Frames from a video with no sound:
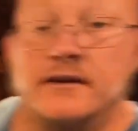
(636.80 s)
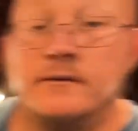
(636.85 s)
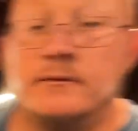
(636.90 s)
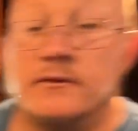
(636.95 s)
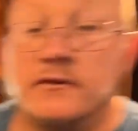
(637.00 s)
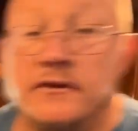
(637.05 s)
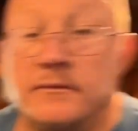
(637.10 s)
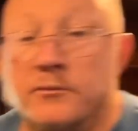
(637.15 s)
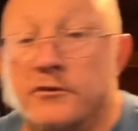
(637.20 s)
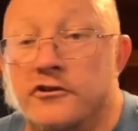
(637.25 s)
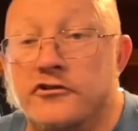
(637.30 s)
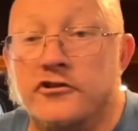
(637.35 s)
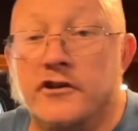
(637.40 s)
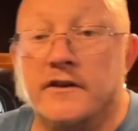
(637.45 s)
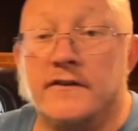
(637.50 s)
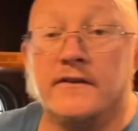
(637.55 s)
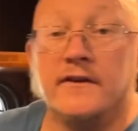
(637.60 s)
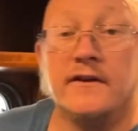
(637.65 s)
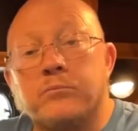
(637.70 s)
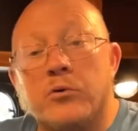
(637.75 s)
I really
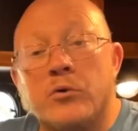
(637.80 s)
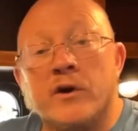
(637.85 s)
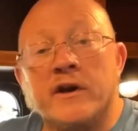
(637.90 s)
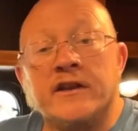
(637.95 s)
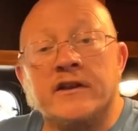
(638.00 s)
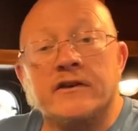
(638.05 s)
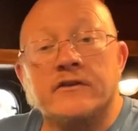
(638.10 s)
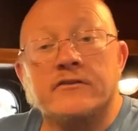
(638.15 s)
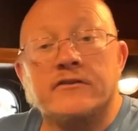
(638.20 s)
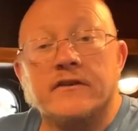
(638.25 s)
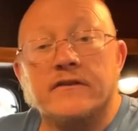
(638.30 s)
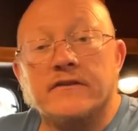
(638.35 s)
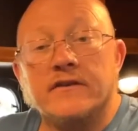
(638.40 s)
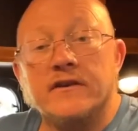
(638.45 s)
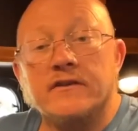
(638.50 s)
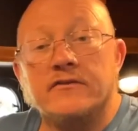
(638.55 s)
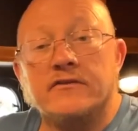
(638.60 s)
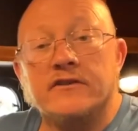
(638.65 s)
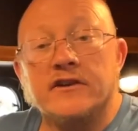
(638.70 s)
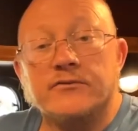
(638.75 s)
appreciate that. Point is that
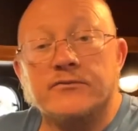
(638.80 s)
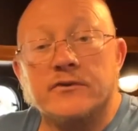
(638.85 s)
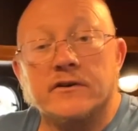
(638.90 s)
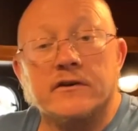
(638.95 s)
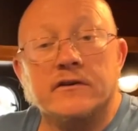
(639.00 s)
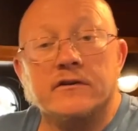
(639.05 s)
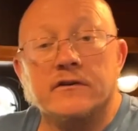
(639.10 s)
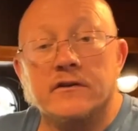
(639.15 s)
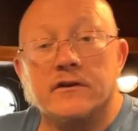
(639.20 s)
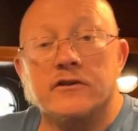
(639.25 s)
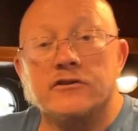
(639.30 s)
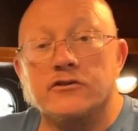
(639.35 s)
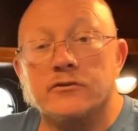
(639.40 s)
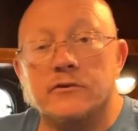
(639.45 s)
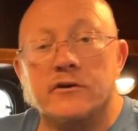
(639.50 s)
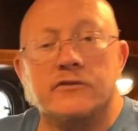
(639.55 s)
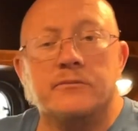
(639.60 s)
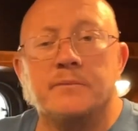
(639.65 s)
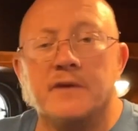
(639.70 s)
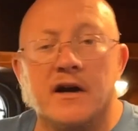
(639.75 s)
these different
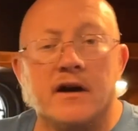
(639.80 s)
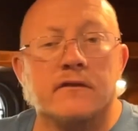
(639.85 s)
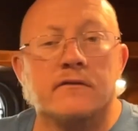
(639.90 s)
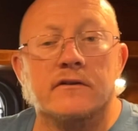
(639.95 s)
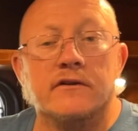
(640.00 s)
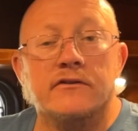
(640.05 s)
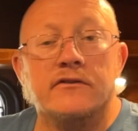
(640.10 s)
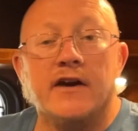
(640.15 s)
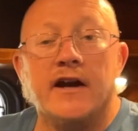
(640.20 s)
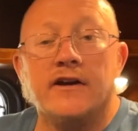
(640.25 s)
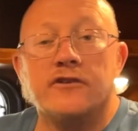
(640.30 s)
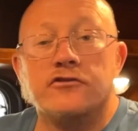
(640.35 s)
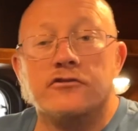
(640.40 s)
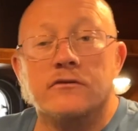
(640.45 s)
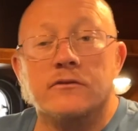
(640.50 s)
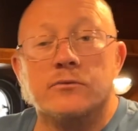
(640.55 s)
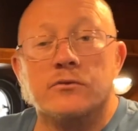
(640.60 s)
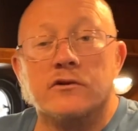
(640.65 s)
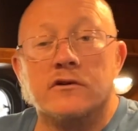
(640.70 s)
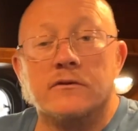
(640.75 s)
USB outlets
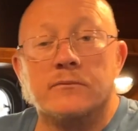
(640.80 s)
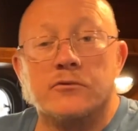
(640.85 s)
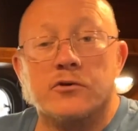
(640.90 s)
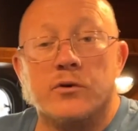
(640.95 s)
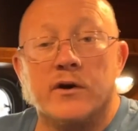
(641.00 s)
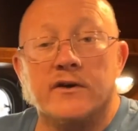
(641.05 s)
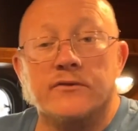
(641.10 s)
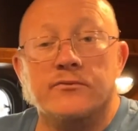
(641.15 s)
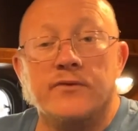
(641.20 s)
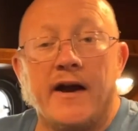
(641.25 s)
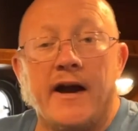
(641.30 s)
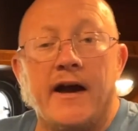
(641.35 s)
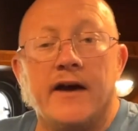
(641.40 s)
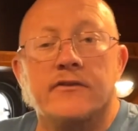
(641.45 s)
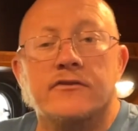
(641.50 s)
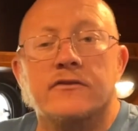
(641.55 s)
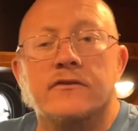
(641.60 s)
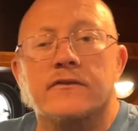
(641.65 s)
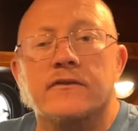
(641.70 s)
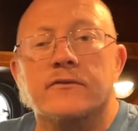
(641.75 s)
actually work quite
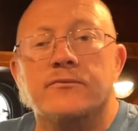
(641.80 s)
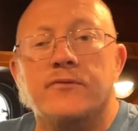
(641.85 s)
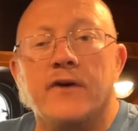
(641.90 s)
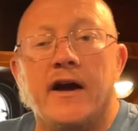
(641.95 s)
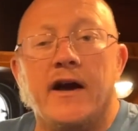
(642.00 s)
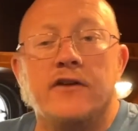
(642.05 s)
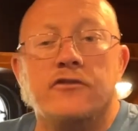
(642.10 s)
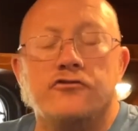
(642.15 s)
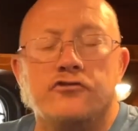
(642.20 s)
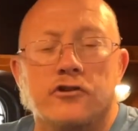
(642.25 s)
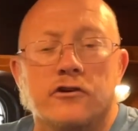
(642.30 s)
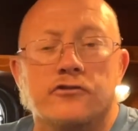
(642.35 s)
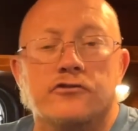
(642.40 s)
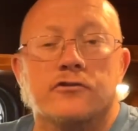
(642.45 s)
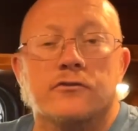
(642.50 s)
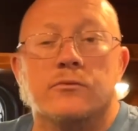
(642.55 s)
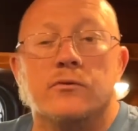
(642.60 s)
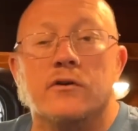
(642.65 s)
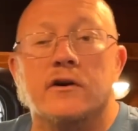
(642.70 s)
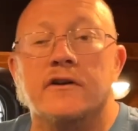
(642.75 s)
fast. The fast
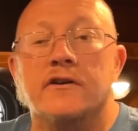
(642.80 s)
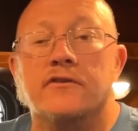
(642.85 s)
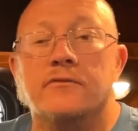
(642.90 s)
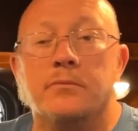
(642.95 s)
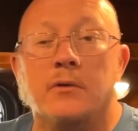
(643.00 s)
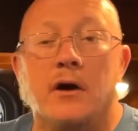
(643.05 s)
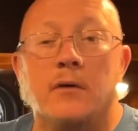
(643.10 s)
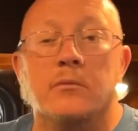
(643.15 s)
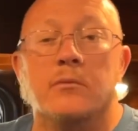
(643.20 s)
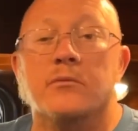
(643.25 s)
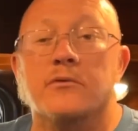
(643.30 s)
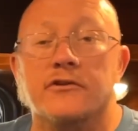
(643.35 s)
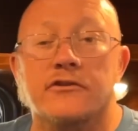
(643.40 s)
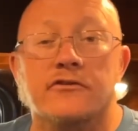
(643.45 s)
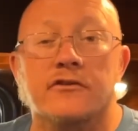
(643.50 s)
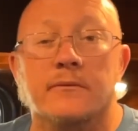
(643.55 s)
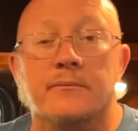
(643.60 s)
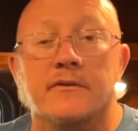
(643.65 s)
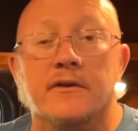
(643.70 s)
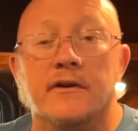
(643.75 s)
charger one is probably
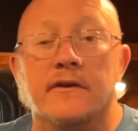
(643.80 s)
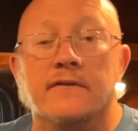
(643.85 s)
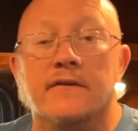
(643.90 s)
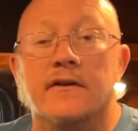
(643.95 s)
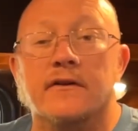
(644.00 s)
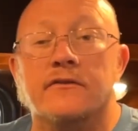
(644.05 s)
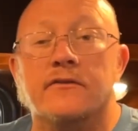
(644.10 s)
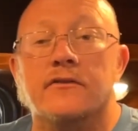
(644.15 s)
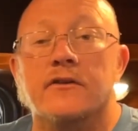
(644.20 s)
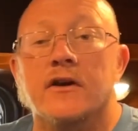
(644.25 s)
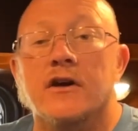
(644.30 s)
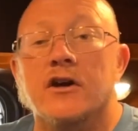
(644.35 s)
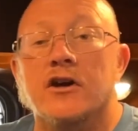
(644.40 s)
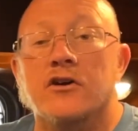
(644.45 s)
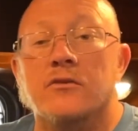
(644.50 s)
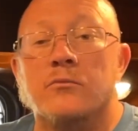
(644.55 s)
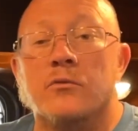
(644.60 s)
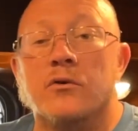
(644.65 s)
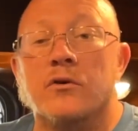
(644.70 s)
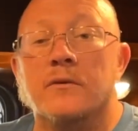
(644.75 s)
something that's
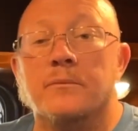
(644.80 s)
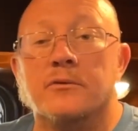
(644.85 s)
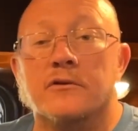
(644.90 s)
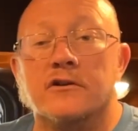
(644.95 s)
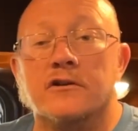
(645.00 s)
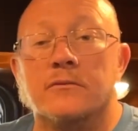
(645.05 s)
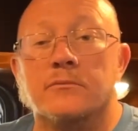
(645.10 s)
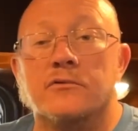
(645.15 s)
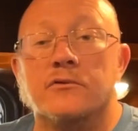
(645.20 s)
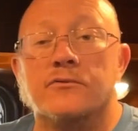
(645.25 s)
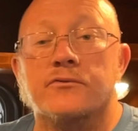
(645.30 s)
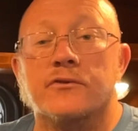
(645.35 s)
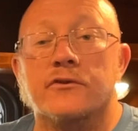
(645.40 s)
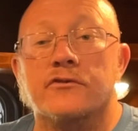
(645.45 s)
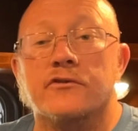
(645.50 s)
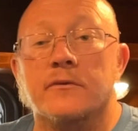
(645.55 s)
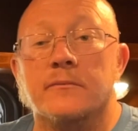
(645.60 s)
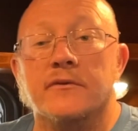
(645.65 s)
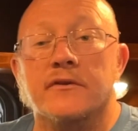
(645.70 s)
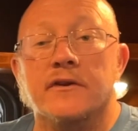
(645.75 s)
more applicable for
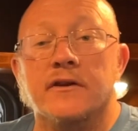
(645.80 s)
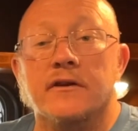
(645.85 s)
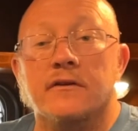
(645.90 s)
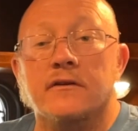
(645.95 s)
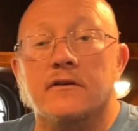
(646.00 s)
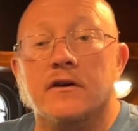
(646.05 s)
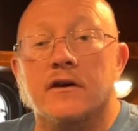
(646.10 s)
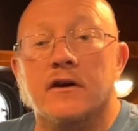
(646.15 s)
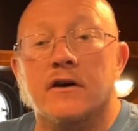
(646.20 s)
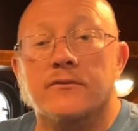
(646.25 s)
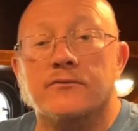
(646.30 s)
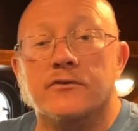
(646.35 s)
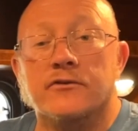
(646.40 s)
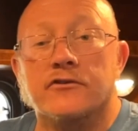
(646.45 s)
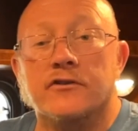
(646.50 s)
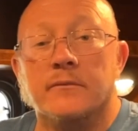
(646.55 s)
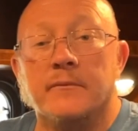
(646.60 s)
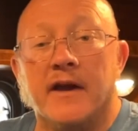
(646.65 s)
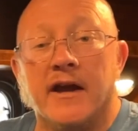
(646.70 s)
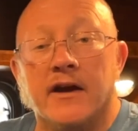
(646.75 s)
some of the for
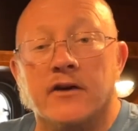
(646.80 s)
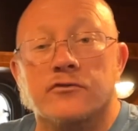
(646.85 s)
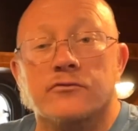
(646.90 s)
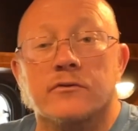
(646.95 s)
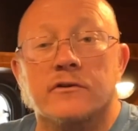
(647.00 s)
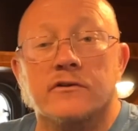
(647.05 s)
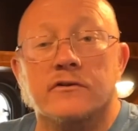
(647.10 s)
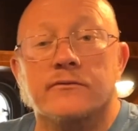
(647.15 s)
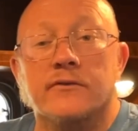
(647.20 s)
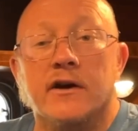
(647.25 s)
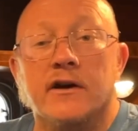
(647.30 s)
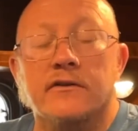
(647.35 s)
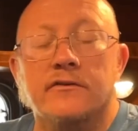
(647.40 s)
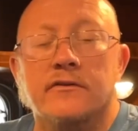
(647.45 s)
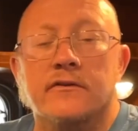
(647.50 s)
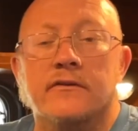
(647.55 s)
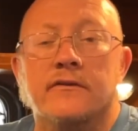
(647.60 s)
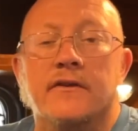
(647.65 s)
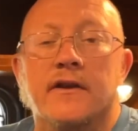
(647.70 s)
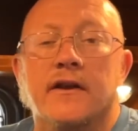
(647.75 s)
some Android
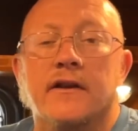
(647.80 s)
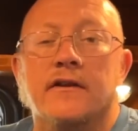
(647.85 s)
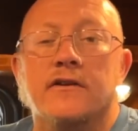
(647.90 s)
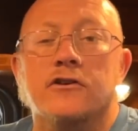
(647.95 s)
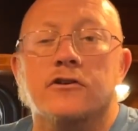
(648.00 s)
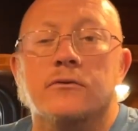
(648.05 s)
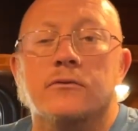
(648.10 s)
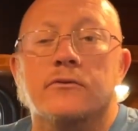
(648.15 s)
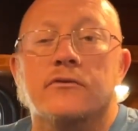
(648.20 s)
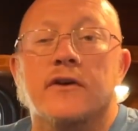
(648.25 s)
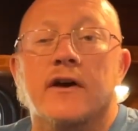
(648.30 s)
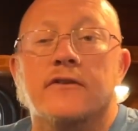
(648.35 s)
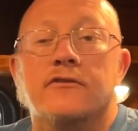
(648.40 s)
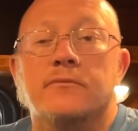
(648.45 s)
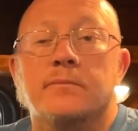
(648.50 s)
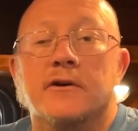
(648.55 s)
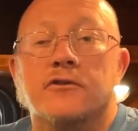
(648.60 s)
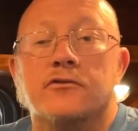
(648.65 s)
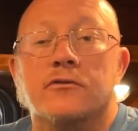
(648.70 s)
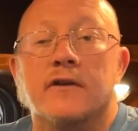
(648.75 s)
devices that use that
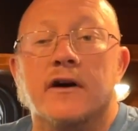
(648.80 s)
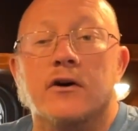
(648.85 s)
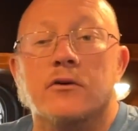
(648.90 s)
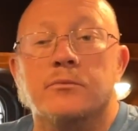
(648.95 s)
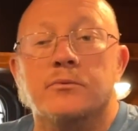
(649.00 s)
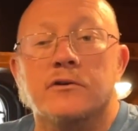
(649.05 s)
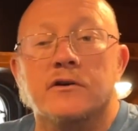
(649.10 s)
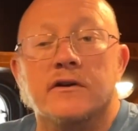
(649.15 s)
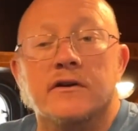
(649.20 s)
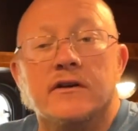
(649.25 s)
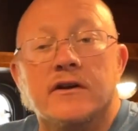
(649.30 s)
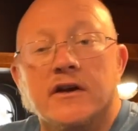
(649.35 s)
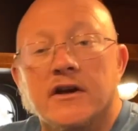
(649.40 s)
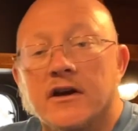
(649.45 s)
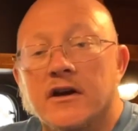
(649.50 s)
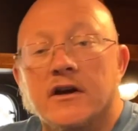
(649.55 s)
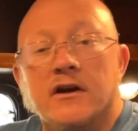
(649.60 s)
special output.